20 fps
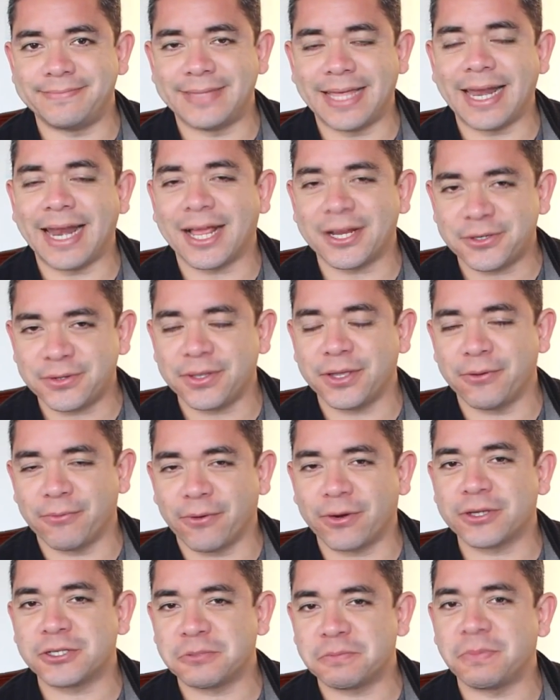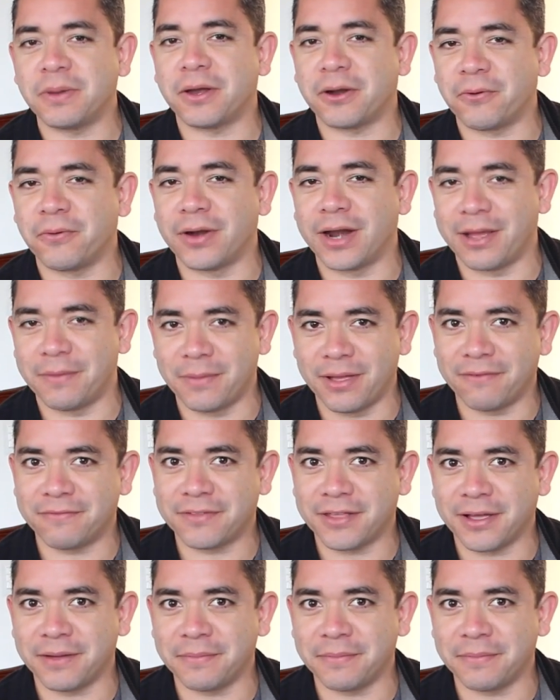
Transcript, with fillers: that actually works better when I'm effed